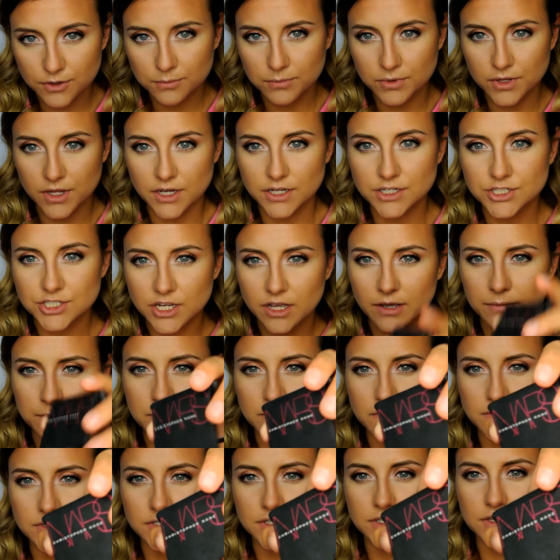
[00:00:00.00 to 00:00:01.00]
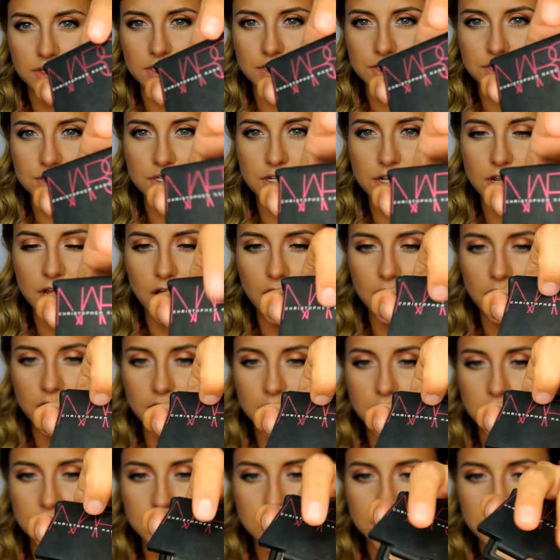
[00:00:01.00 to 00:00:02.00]
blush, I'm using this
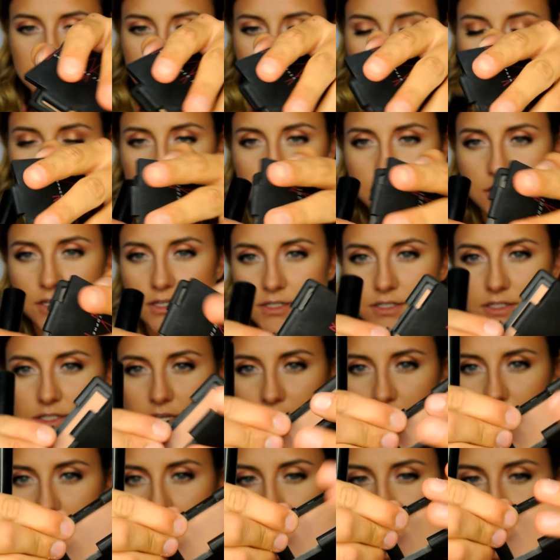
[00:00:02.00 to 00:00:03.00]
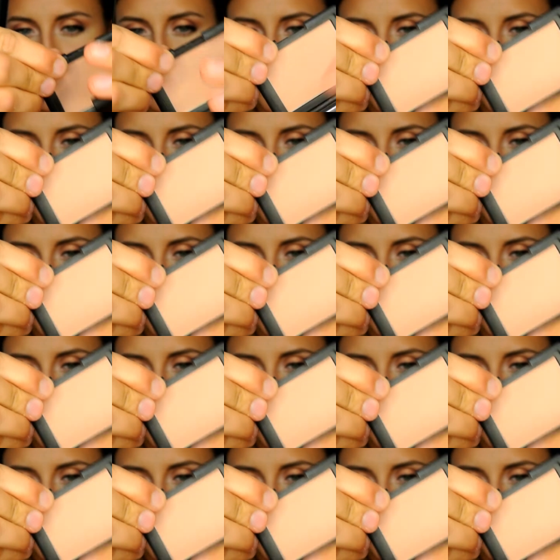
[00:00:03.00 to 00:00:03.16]
NARS Silent